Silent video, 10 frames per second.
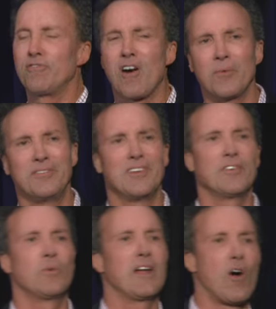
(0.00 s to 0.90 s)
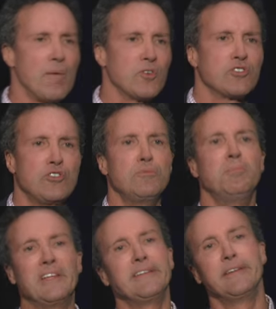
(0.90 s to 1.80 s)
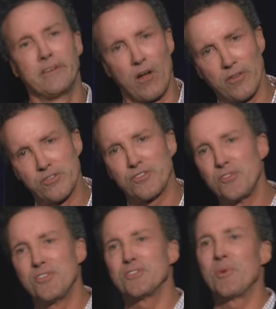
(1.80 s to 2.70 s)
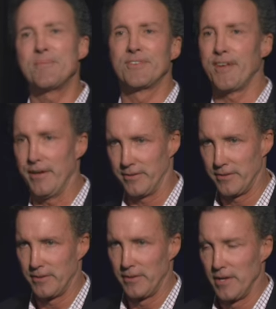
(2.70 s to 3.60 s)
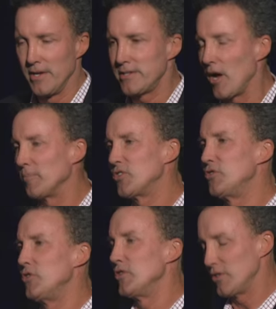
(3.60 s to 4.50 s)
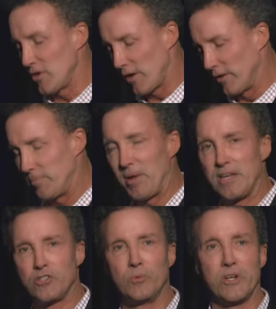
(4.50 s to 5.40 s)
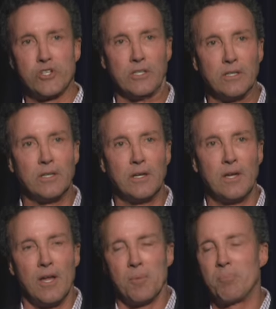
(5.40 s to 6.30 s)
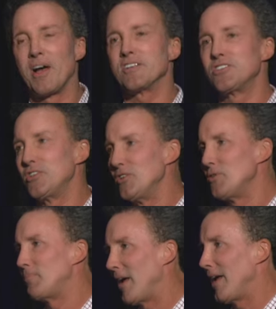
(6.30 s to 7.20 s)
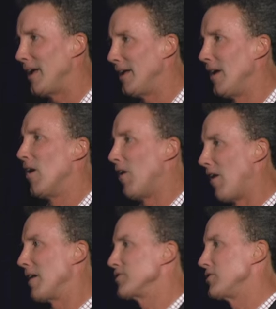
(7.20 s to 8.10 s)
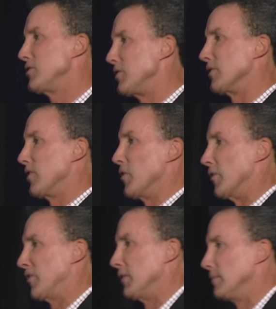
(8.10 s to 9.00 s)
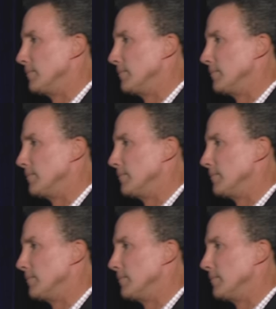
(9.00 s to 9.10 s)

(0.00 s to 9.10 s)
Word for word: far, we've given away almost $2 million through this website to help students not only pay tuition, but to pay off student loans.